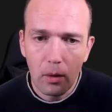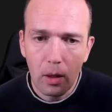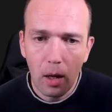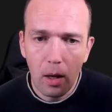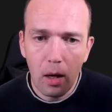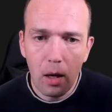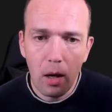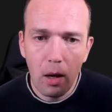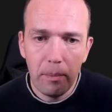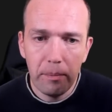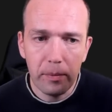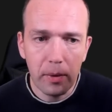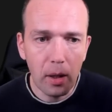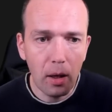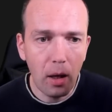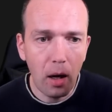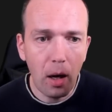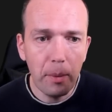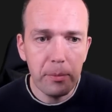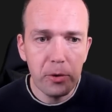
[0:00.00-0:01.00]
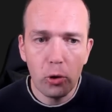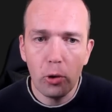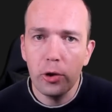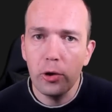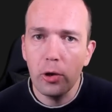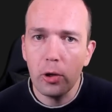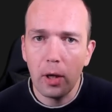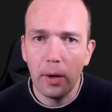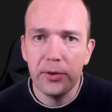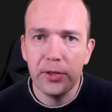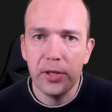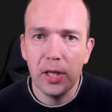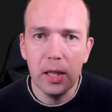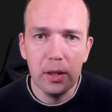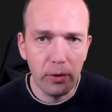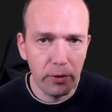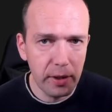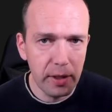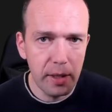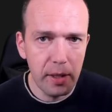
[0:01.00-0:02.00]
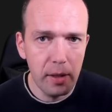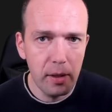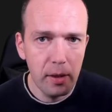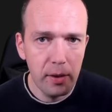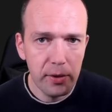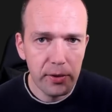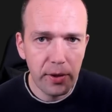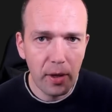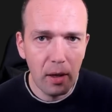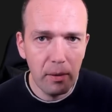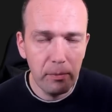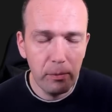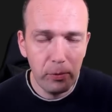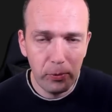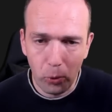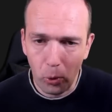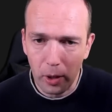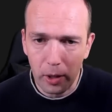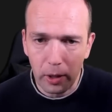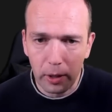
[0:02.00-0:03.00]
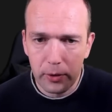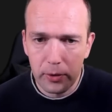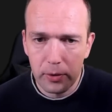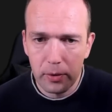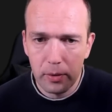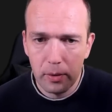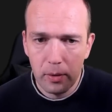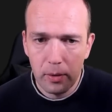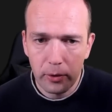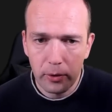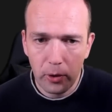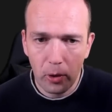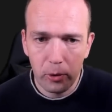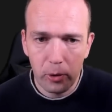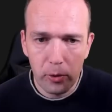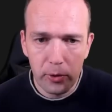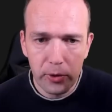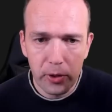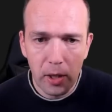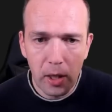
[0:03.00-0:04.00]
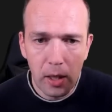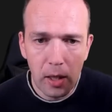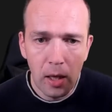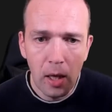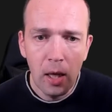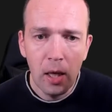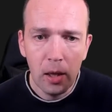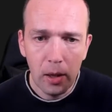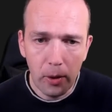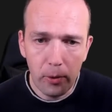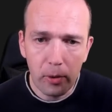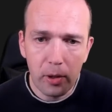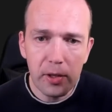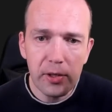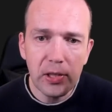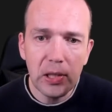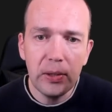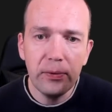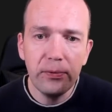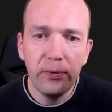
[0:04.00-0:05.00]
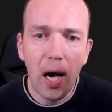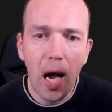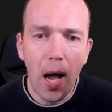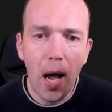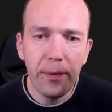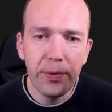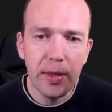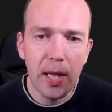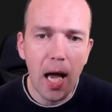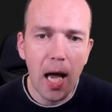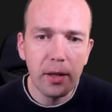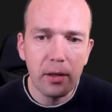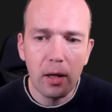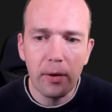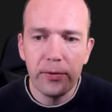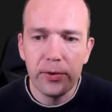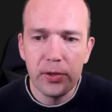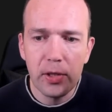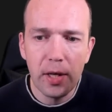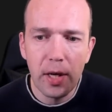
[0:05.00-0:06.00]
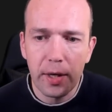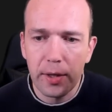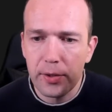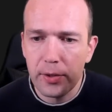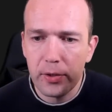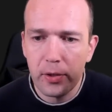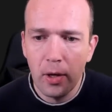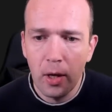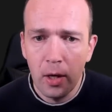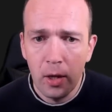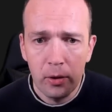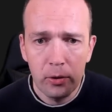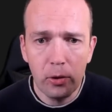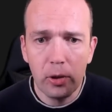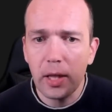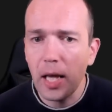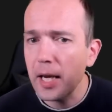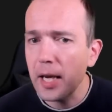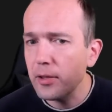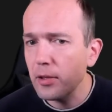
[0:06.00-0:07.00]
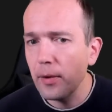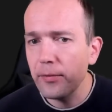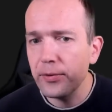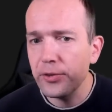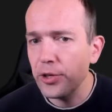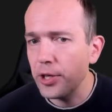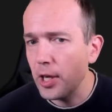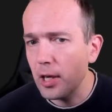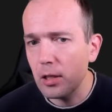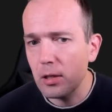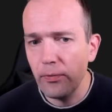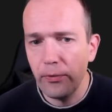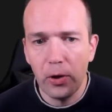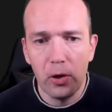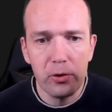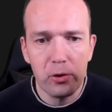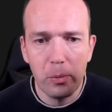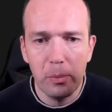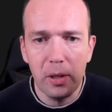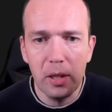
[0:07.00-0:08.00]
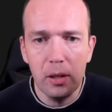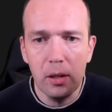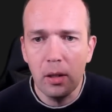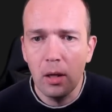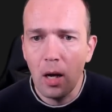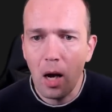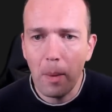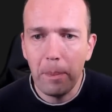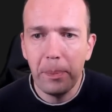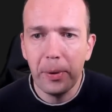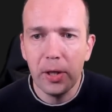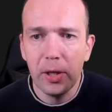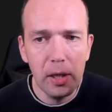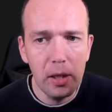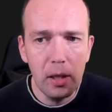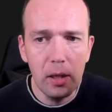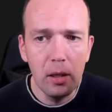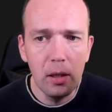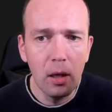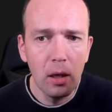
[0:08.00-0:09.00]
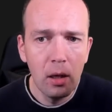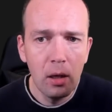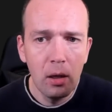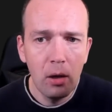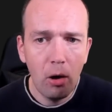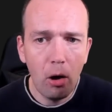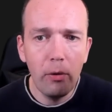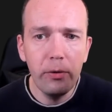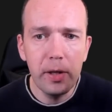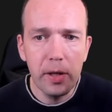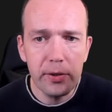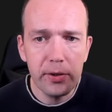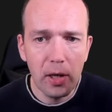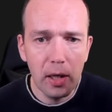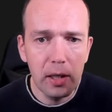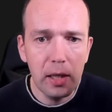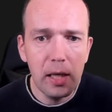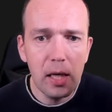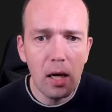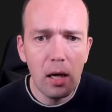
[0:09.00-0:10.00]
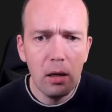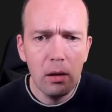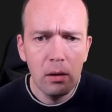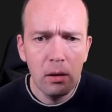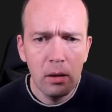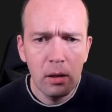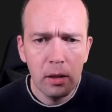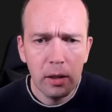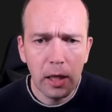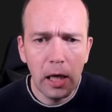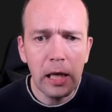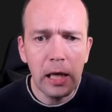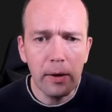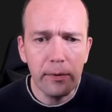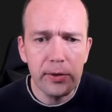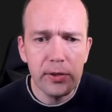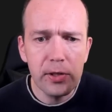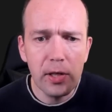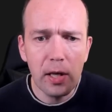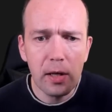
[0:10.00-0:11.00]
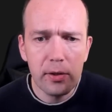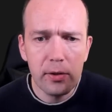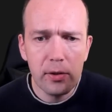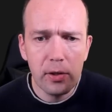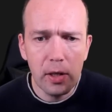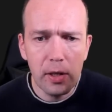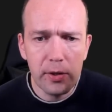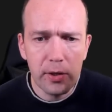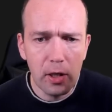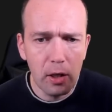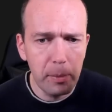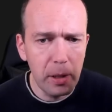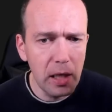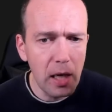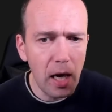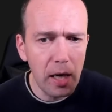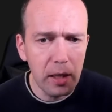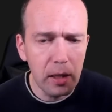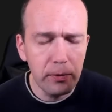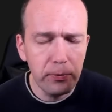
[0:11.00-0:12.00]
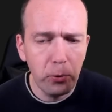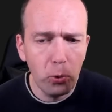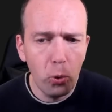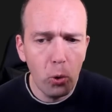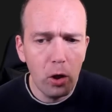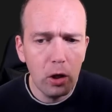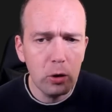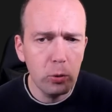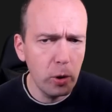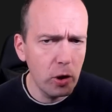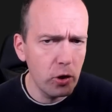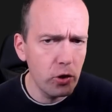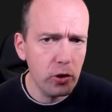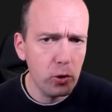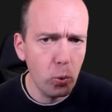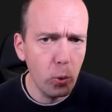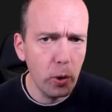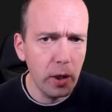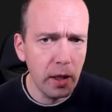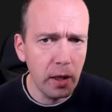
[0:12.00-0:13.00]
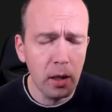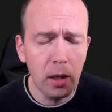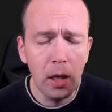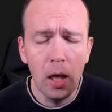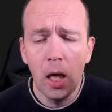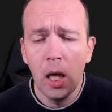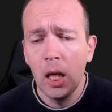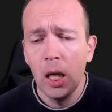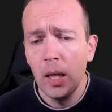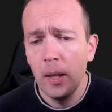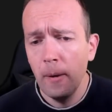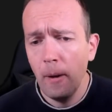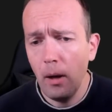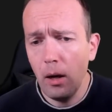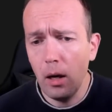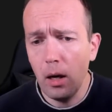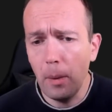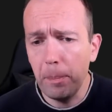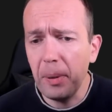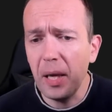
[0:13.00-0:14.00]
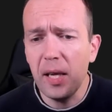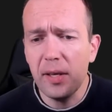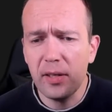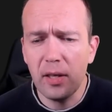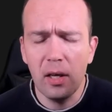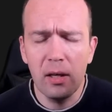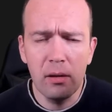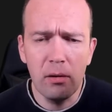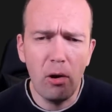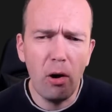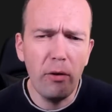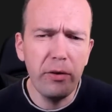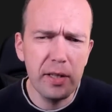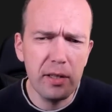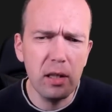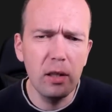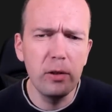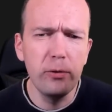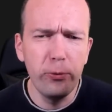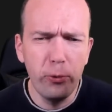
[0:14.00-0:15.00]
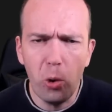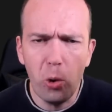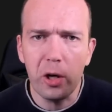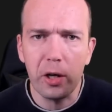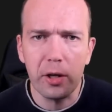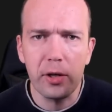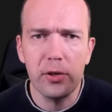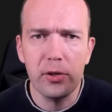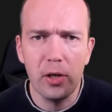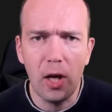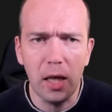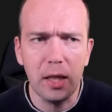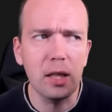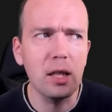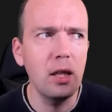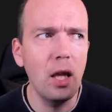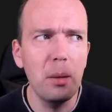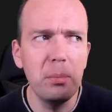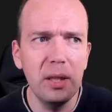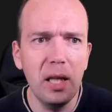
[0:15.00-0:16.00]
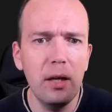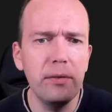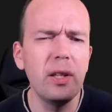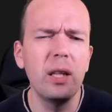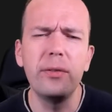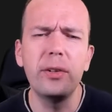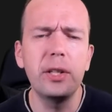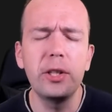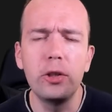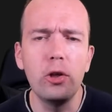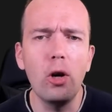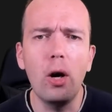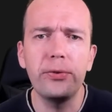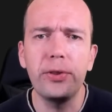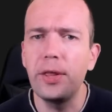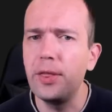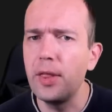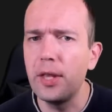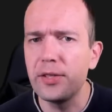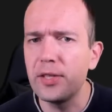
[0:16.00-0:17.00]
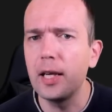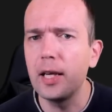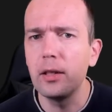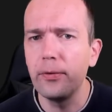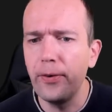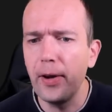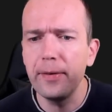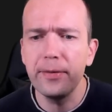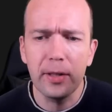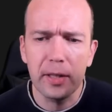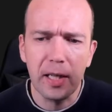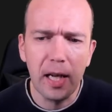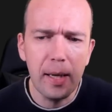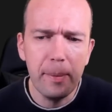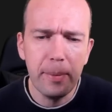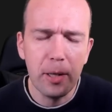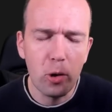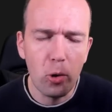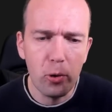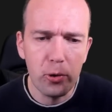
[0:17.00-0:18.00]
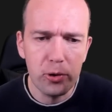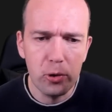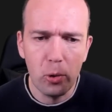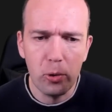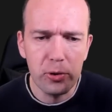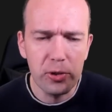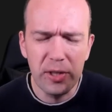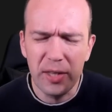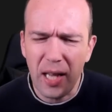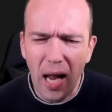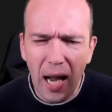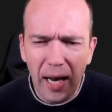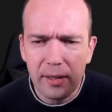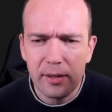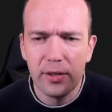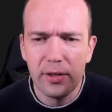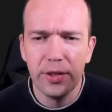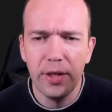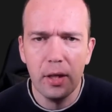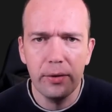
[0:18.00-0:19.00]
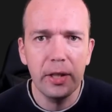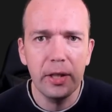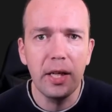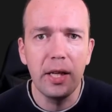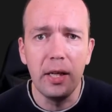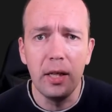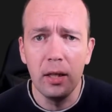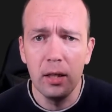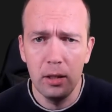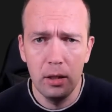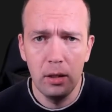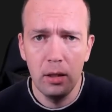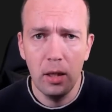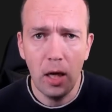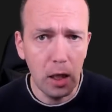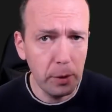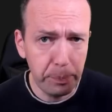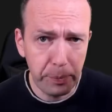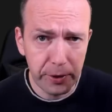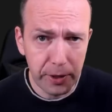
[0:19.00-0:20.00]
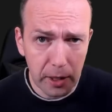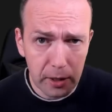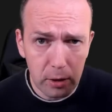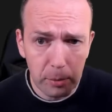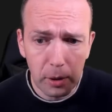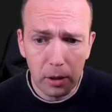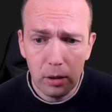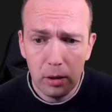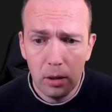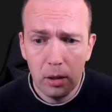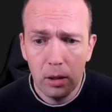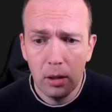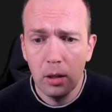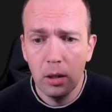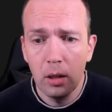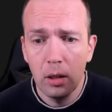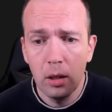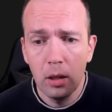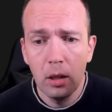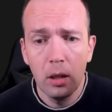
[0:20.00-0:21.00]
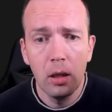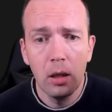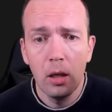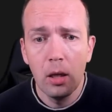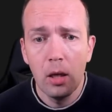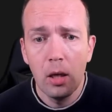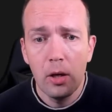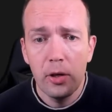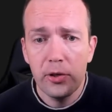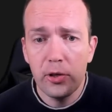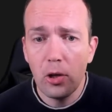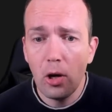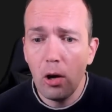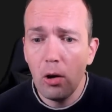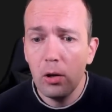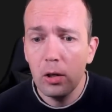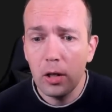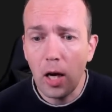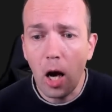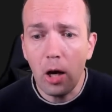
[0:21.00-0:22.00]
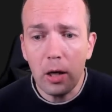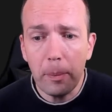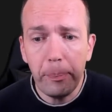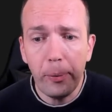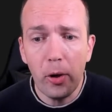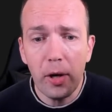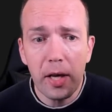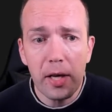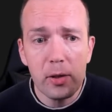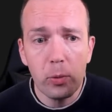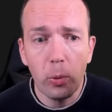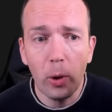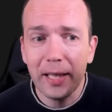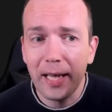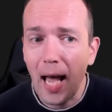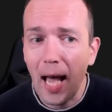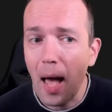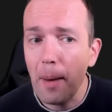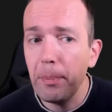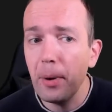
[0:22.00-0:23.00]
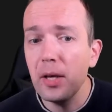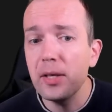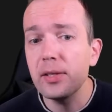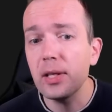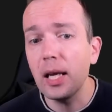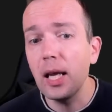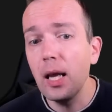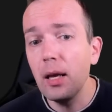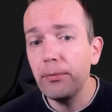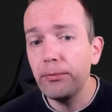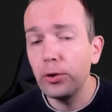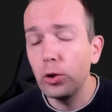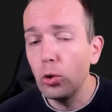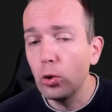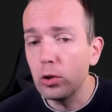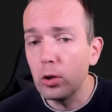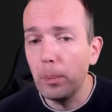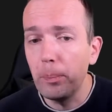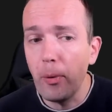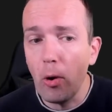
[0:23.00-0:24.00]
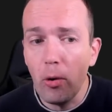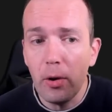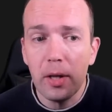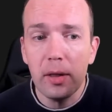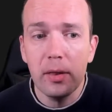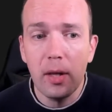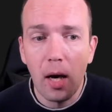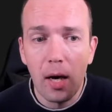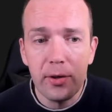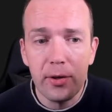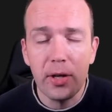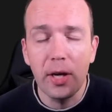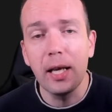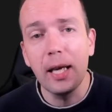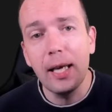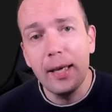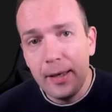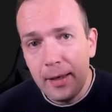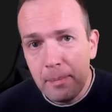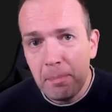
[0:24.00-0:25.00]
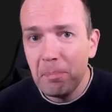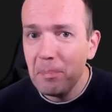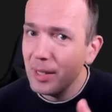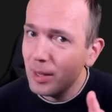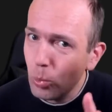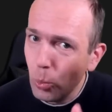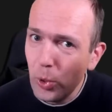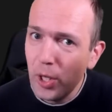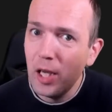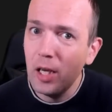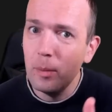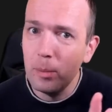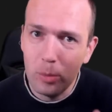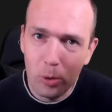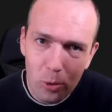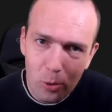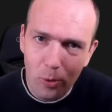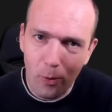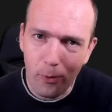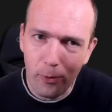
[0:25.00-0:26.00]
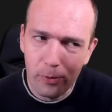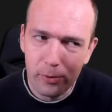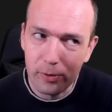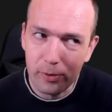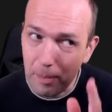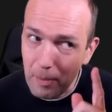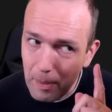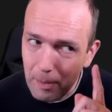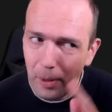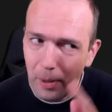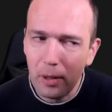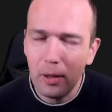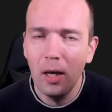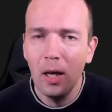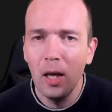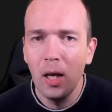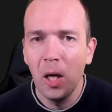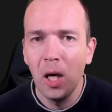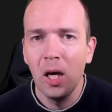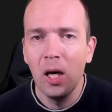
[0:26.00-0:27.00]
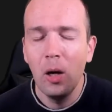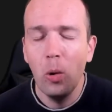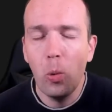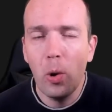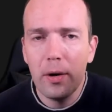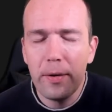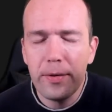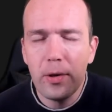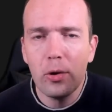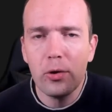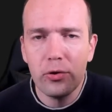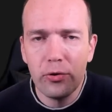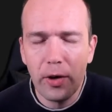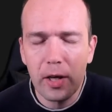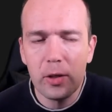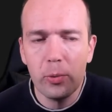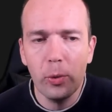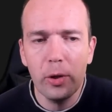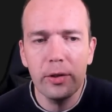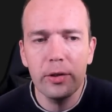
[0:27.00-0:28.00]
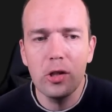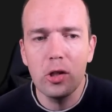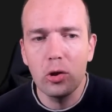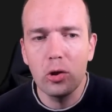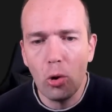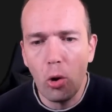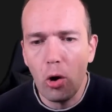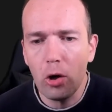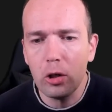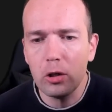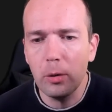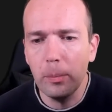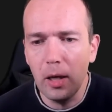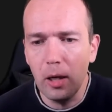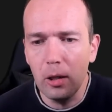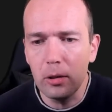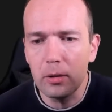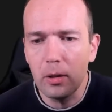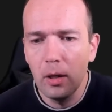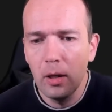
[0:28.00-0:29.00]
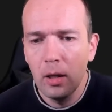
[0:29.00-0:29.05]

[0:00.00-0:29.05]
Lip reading: I'm sure you have seen already some forks. So you see the rook on c5, knight on f6, rook takes on f6 feels to be a pretty obvious idea. King f6 is going to be knight e4. We're just winning a piece, and obviously forks at the club level very often decide the fate of the game because those knights, they're very unpredictable. So now the point is, what happens if your opponent does an in-between move? Remember, one of those tricks where they talked about